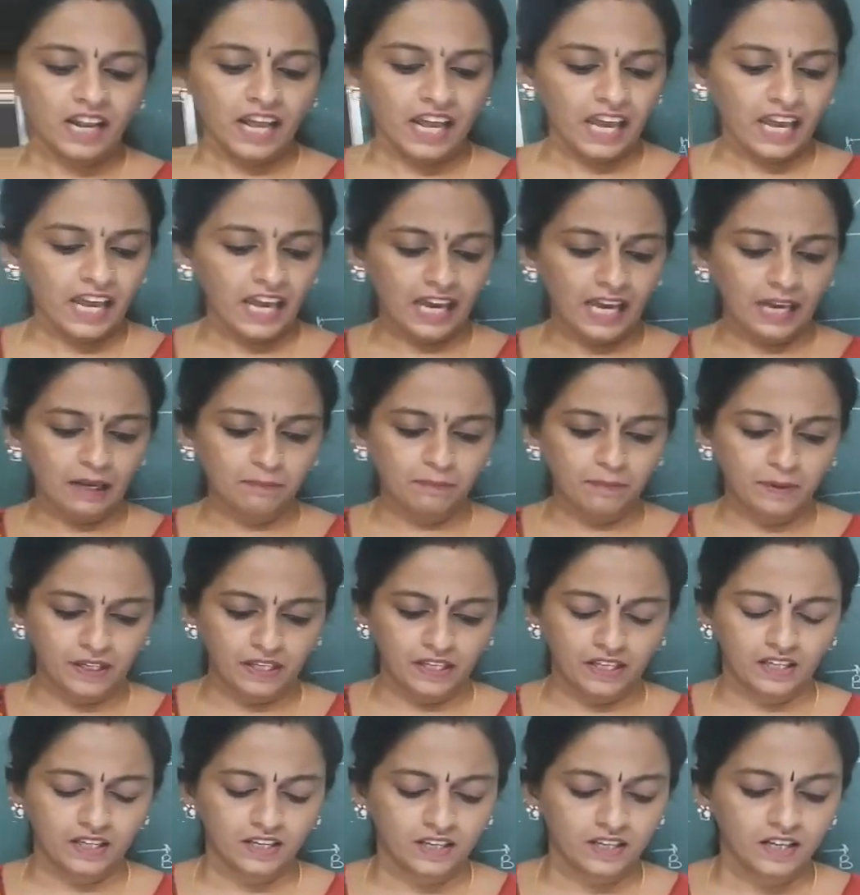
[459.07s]
ray
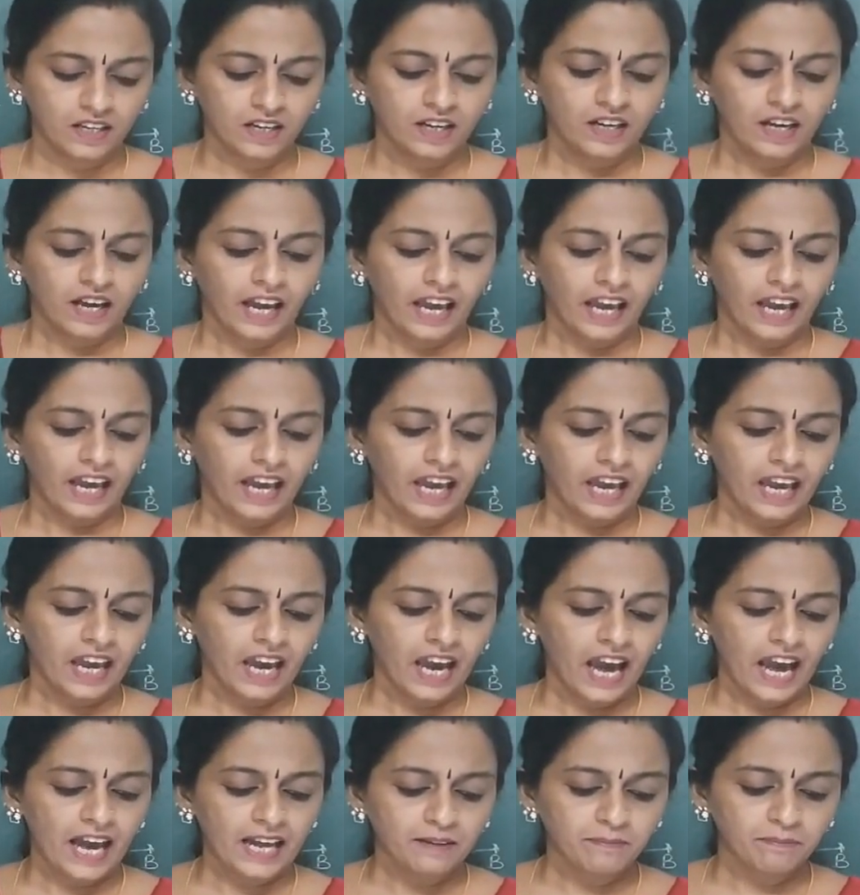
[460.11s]
AB. A
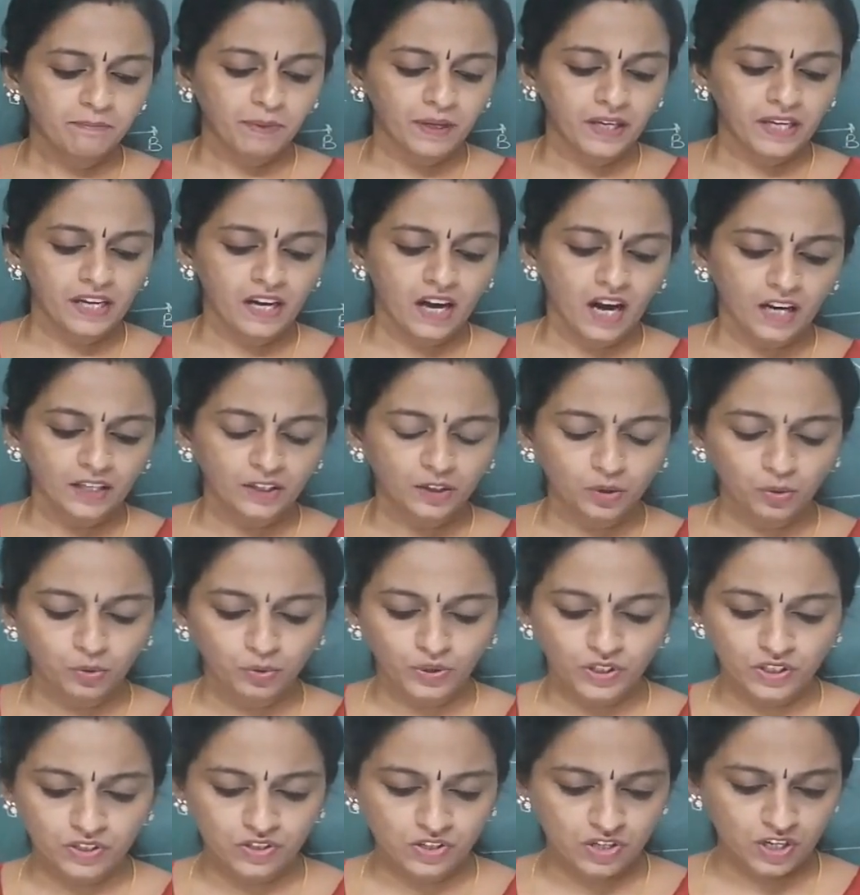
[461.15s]
and B are
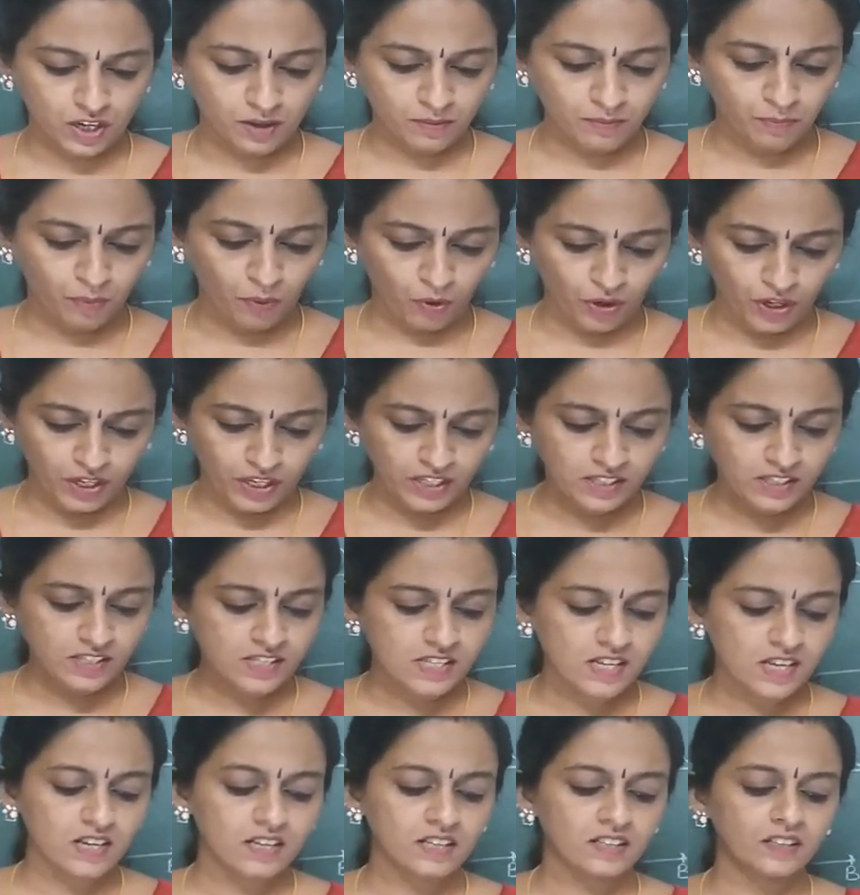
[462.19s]
two distinct
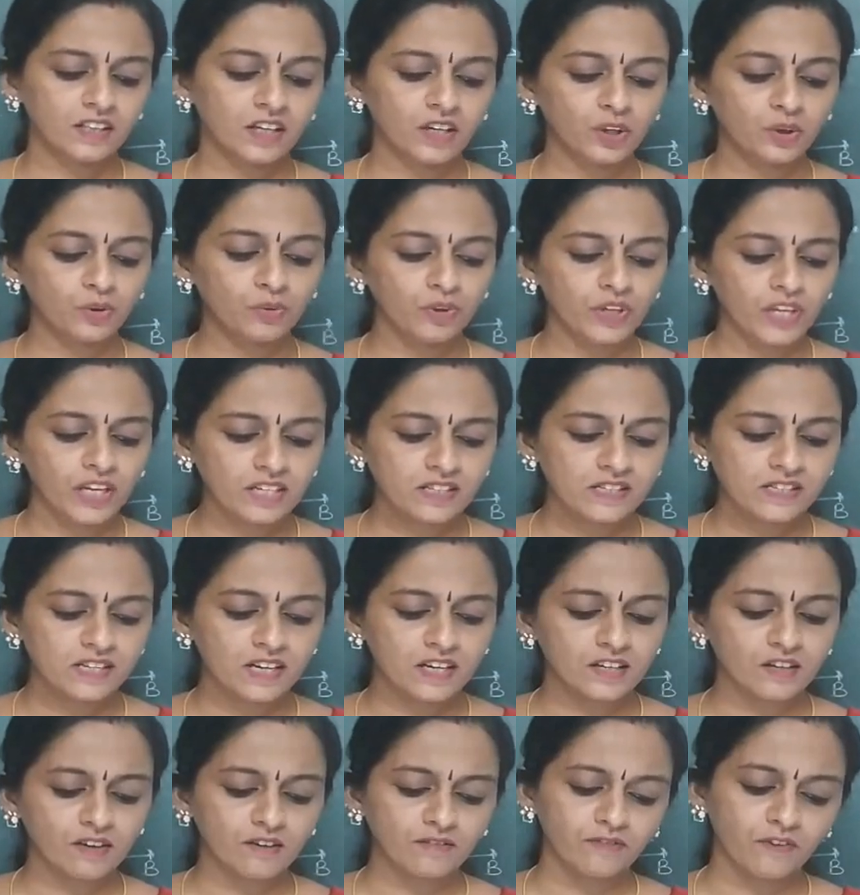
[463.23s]
points the union
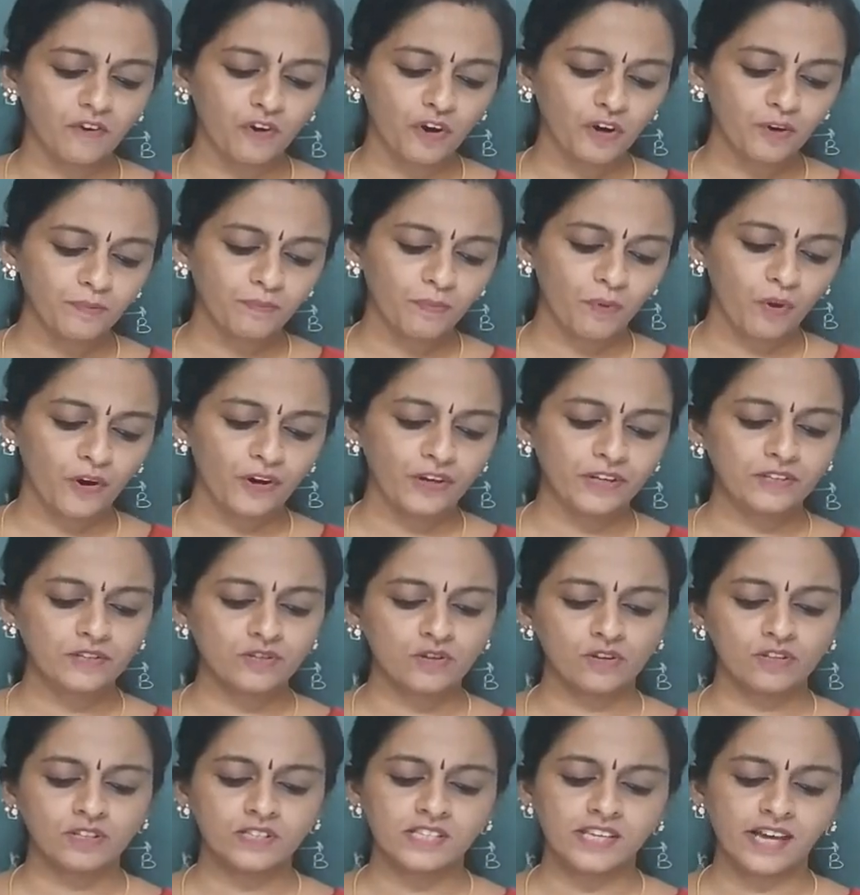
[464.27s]
set of all
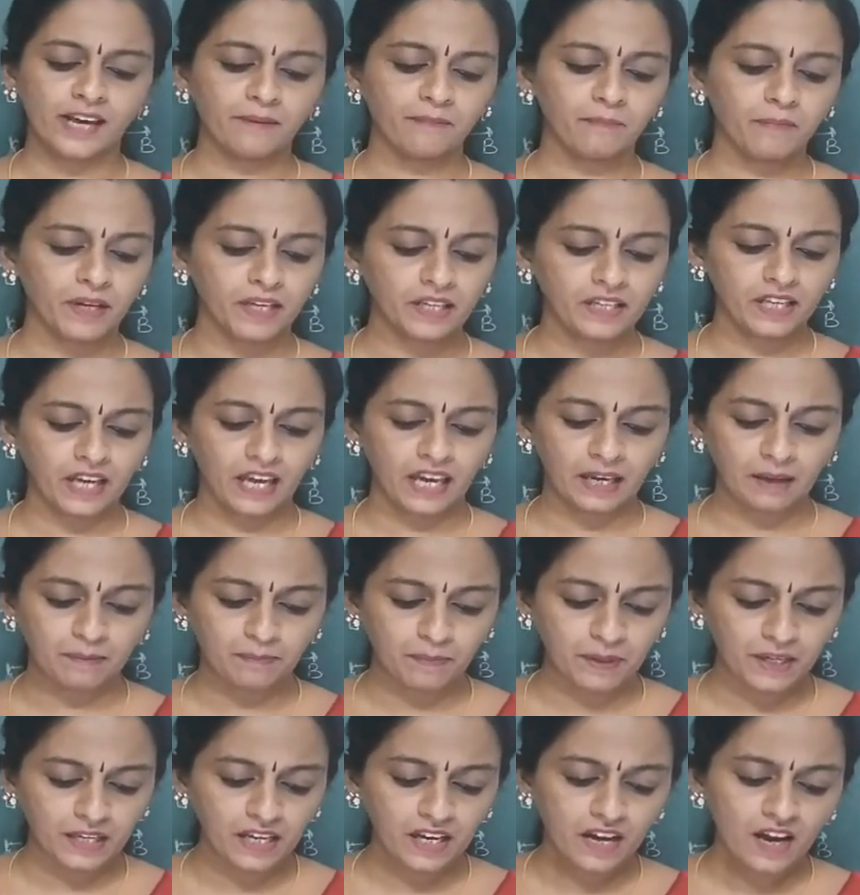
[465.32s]
points on segment
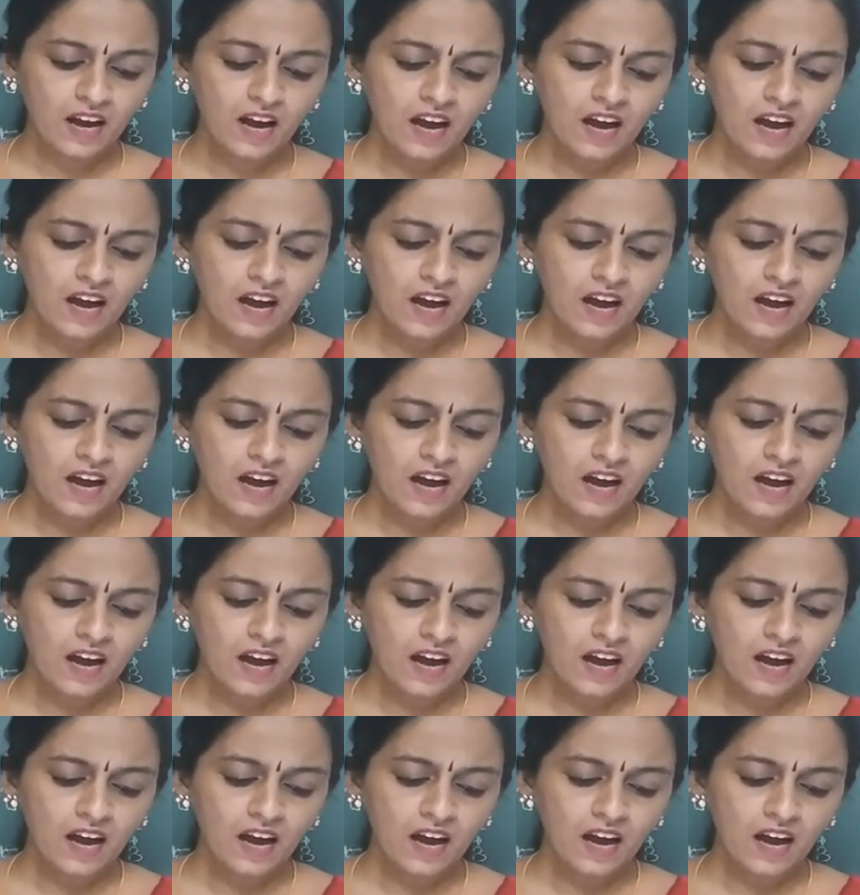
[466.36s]
AB